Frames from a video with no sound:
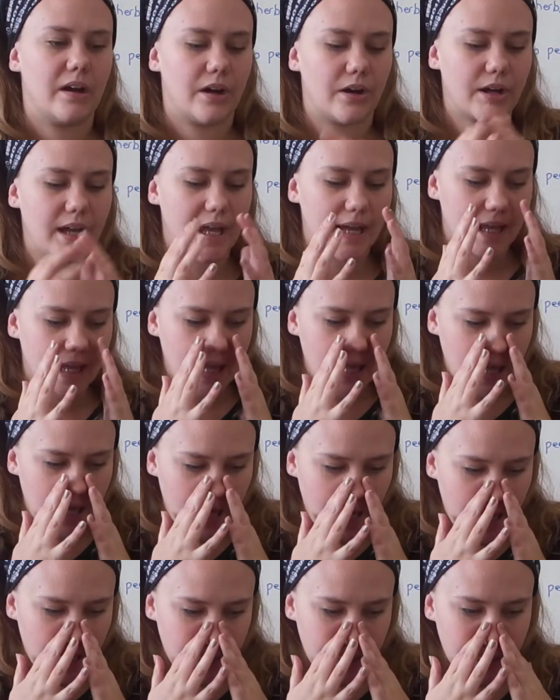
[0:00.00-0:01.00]
Okay,
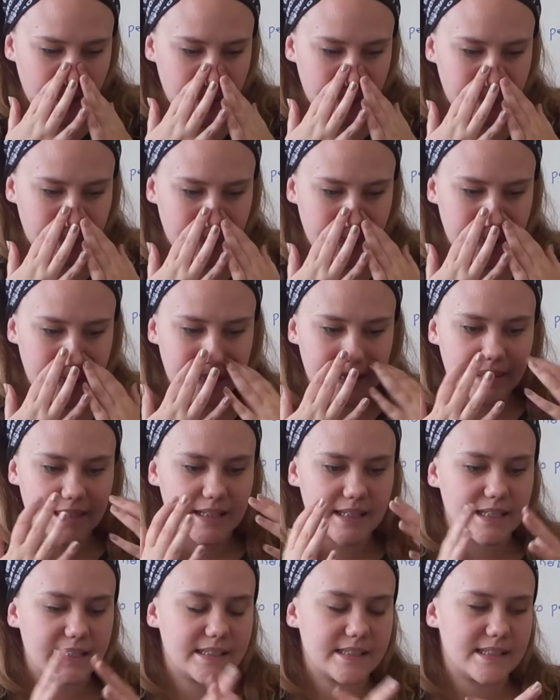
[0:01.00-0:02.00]

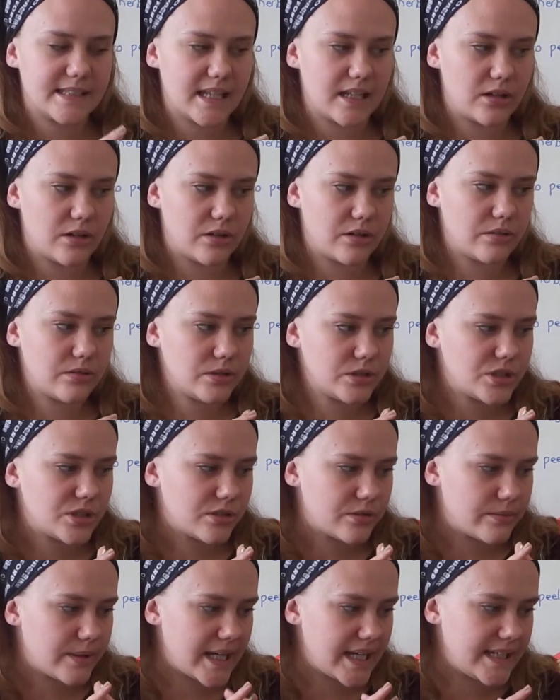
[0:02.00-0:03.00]
things that are
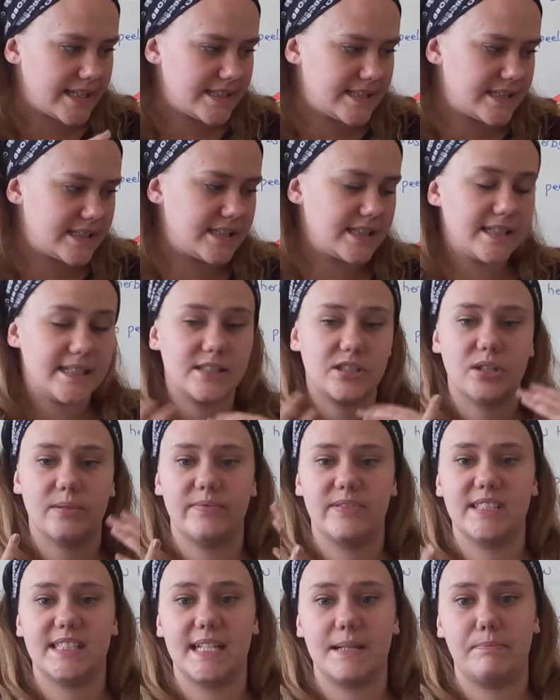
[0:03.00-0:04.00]
also waste is
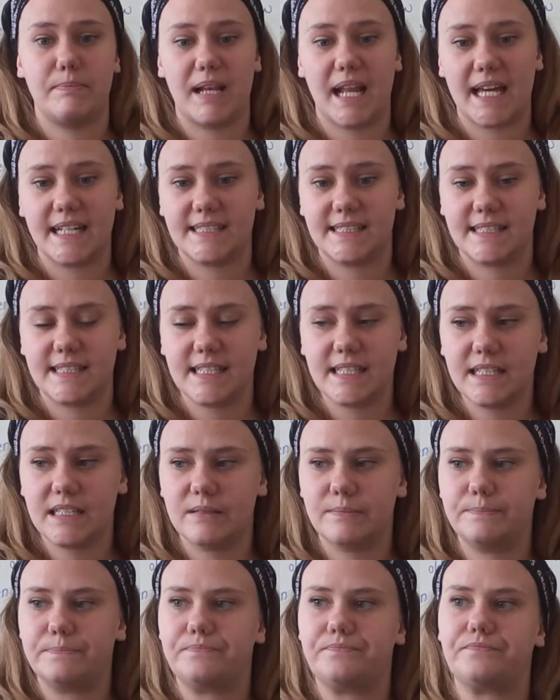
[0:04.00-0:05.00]
obviously plastic.